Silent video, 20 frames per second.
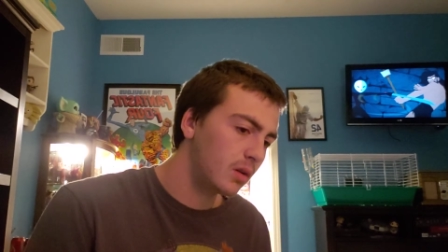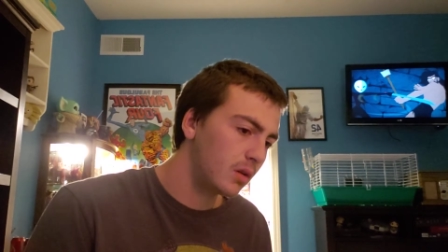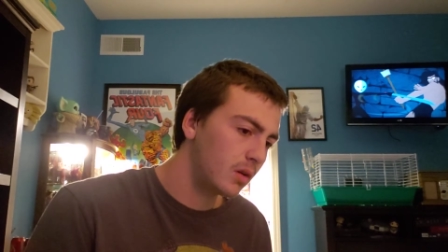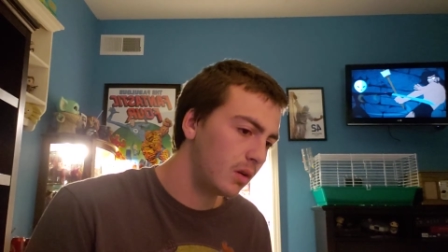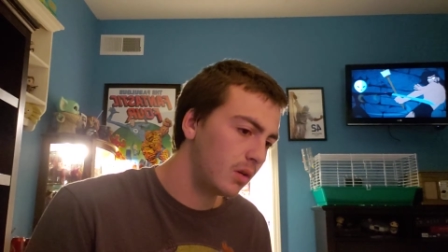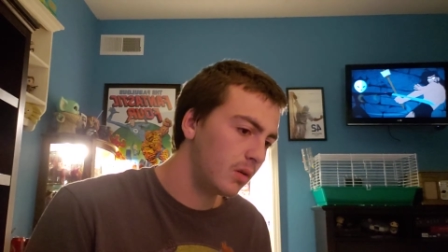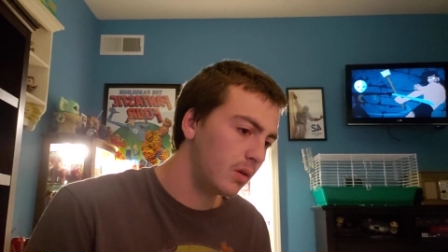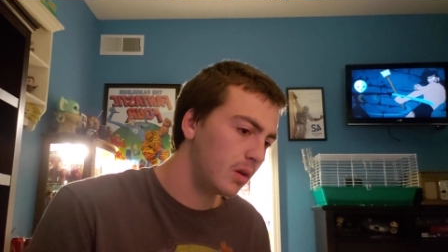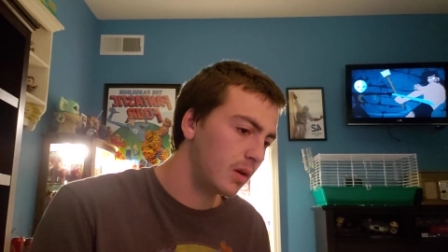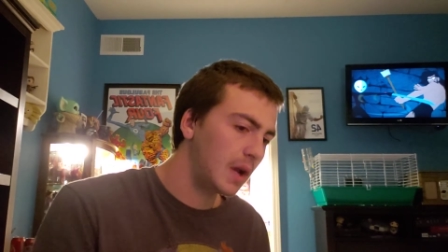or,
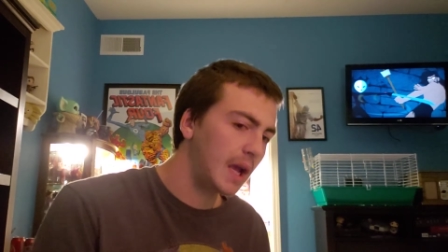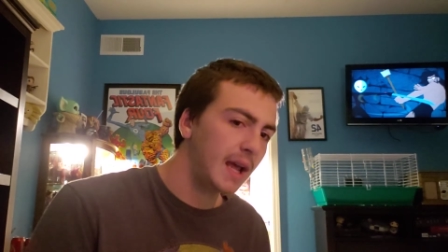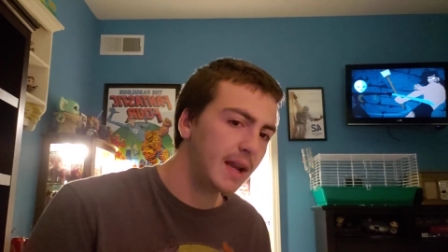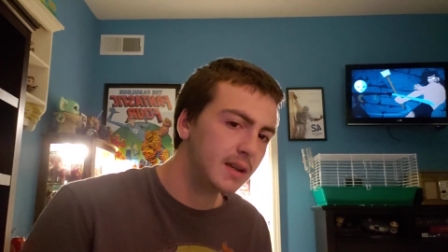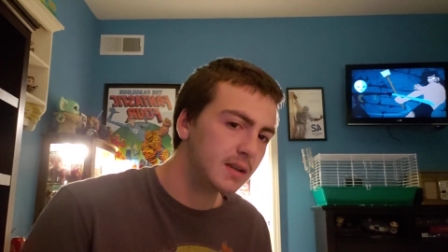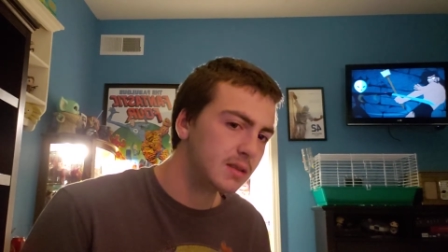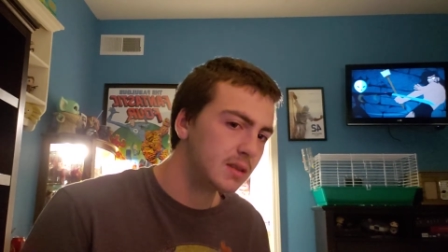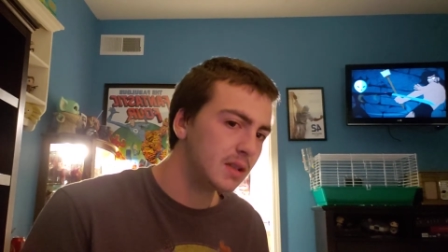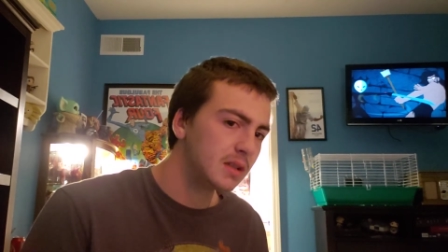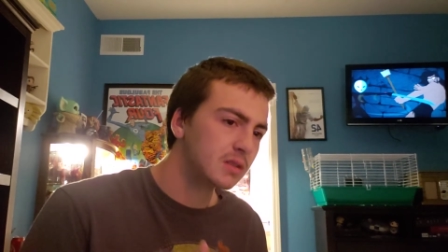or
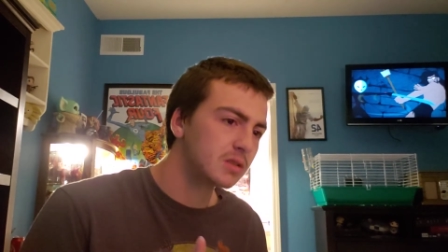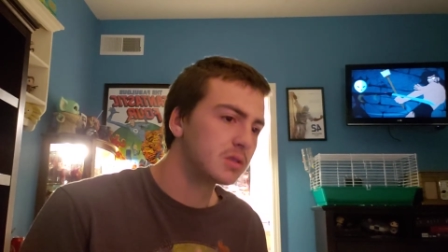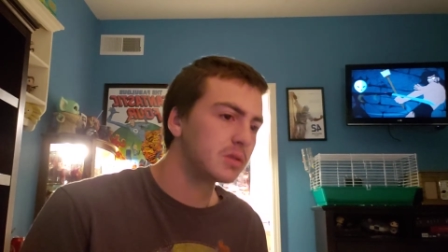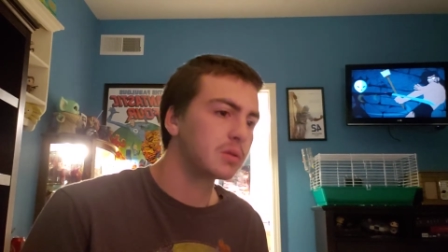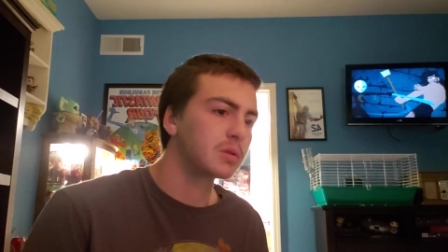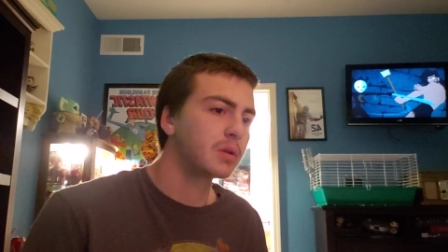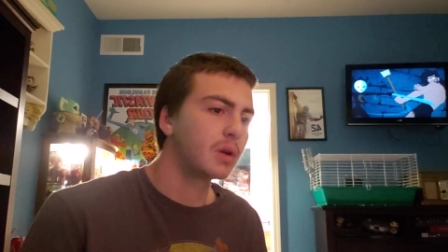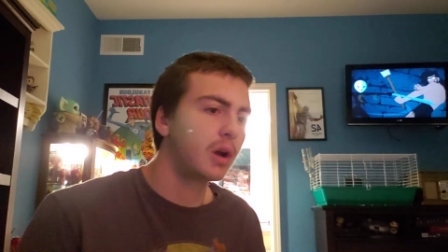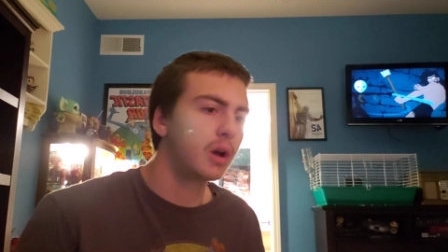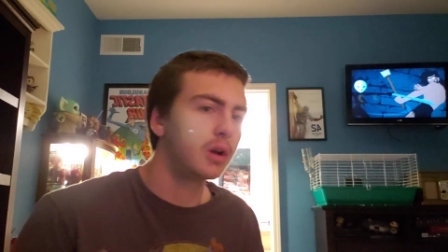added things to
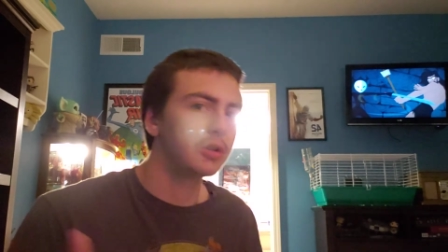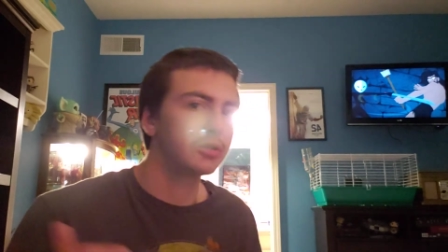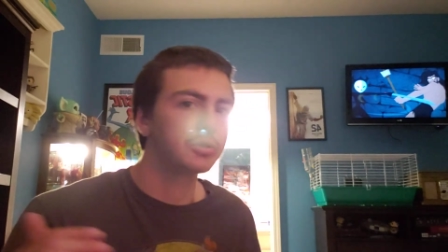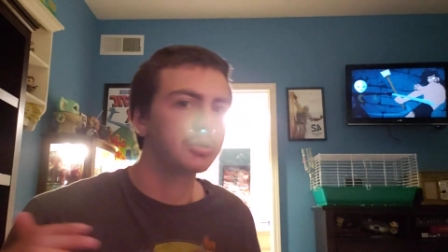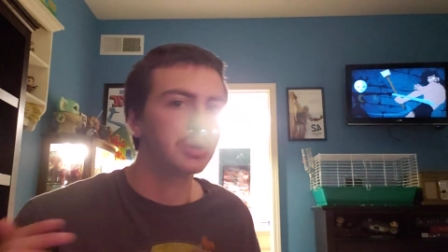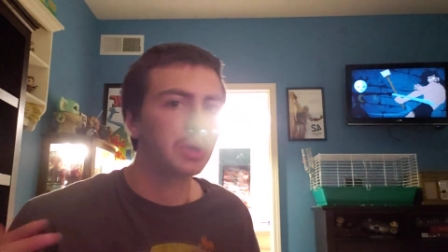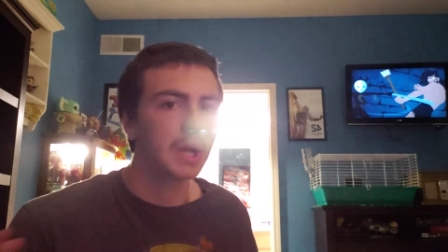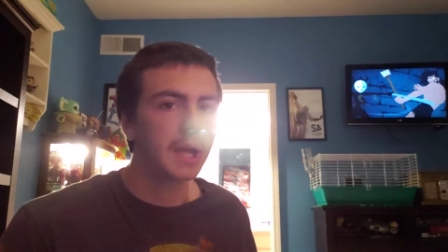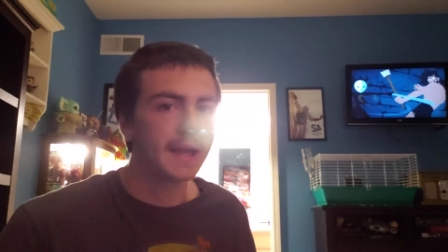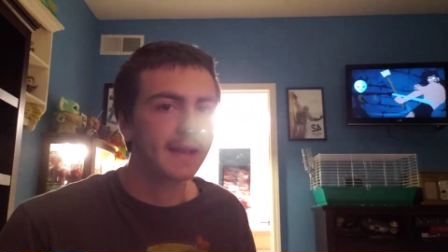the
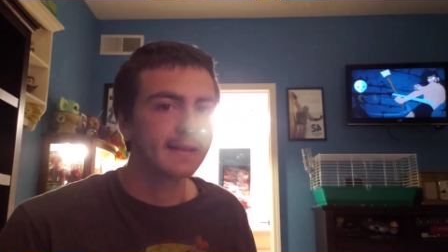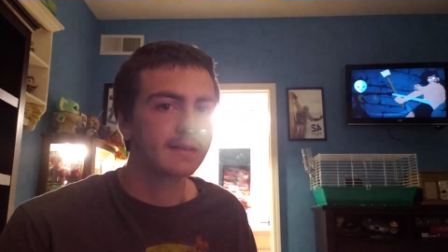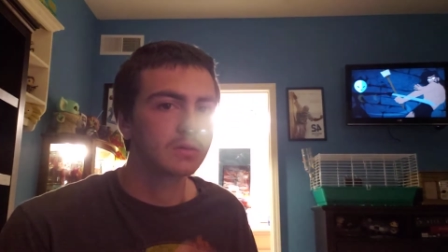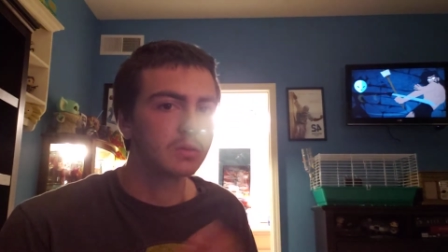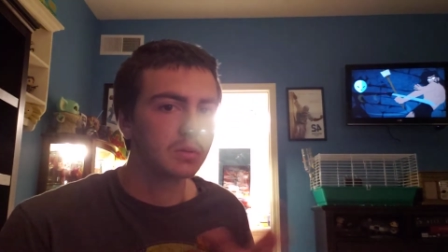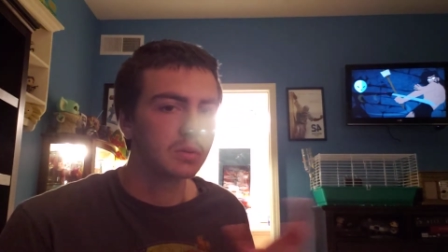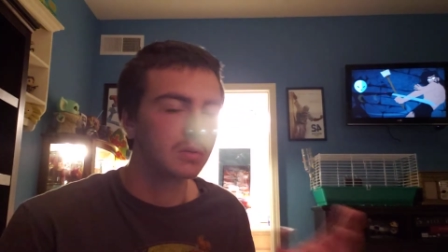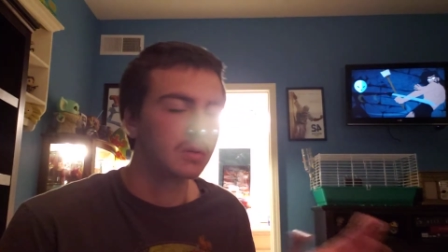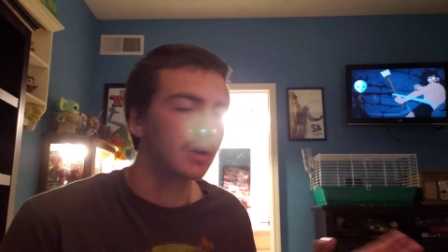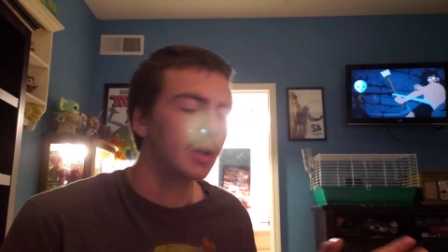contract
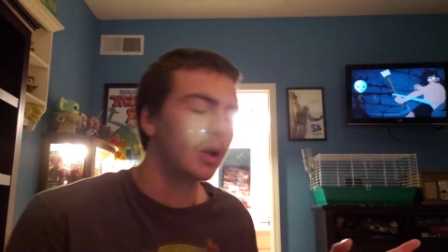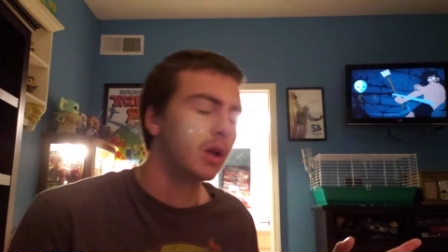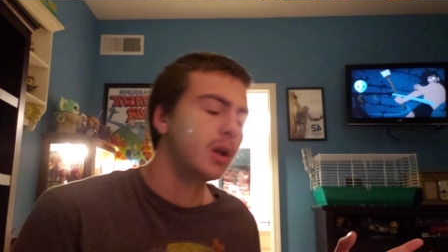or